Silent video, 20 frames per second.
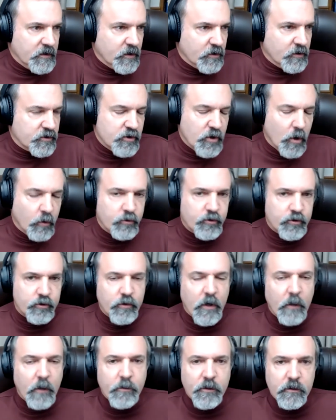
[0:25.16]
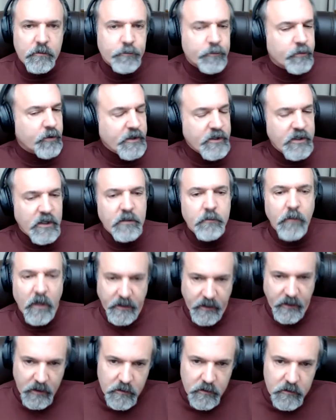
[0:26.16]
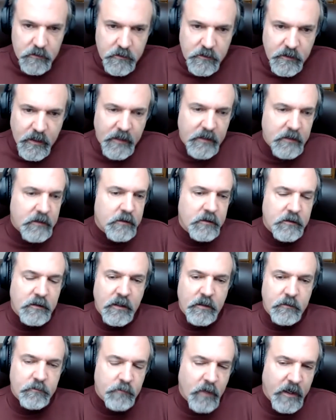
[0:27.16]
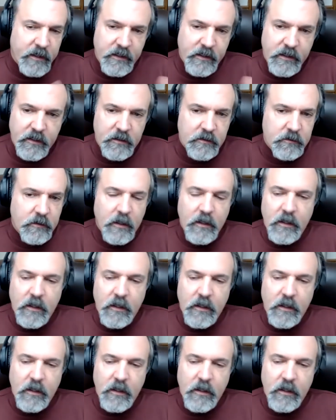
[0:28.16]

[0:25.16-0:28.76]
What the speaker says: no trouble printing money. That money